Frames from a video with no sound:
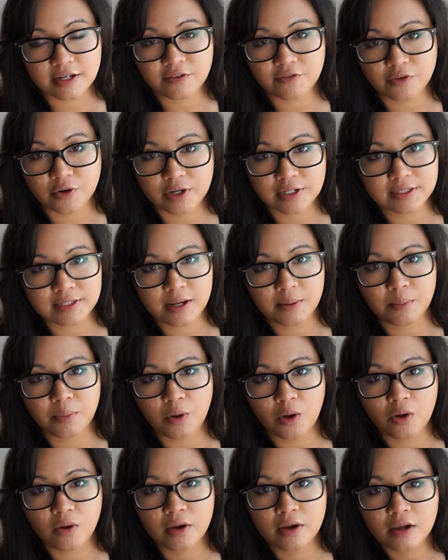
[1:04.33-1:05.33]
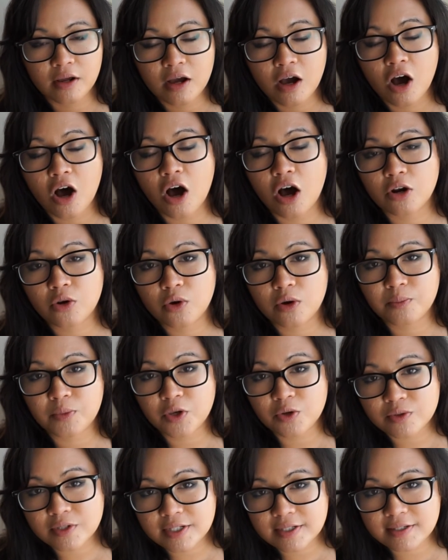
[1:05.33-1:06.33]
for example,
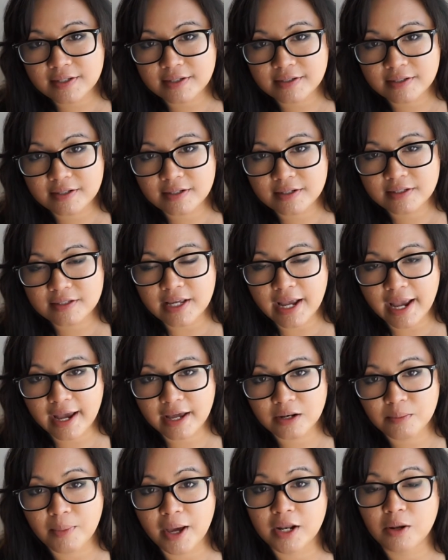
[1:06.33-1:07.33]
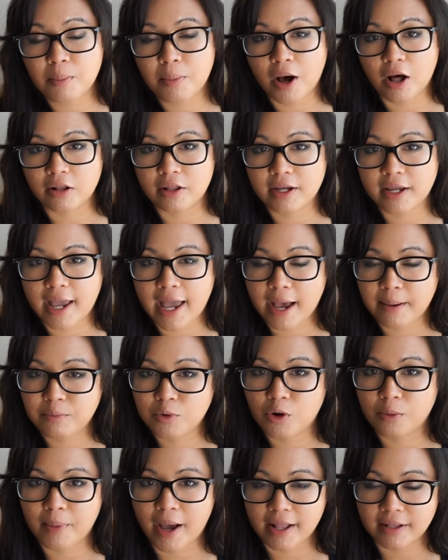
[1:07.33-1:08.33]
autoimmune diseases, and metabolic
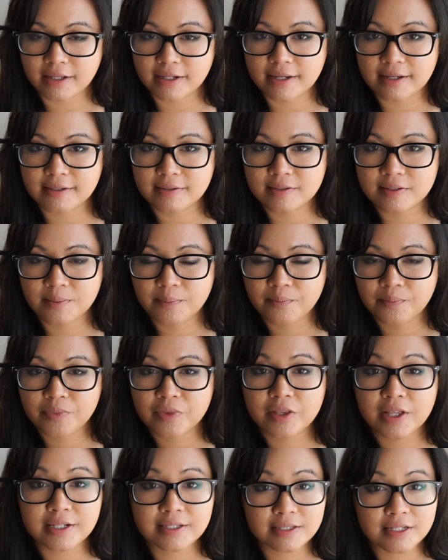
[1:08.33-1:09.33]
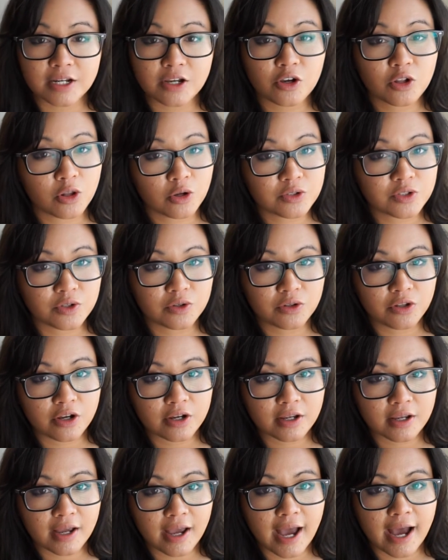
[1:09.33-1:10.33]
abnormalities. Let's take a closer
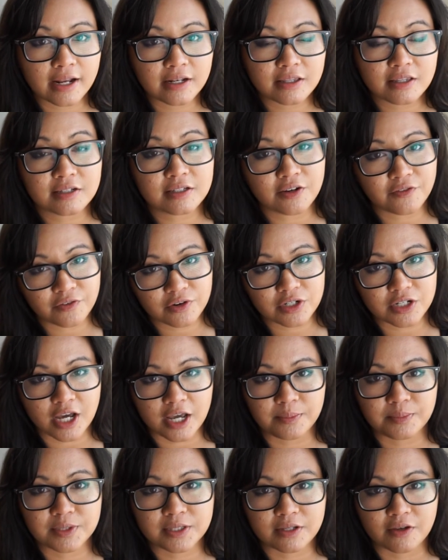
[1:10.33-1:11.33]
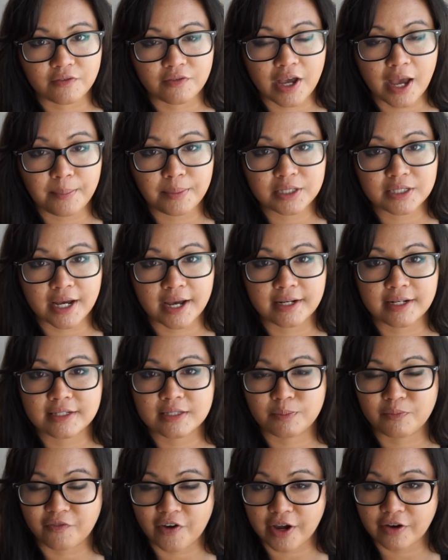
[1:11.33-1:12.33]
look at the different types of
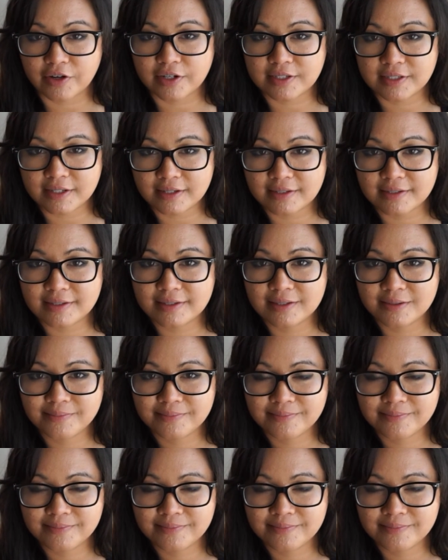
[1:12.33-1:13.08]
hepatitis viruses.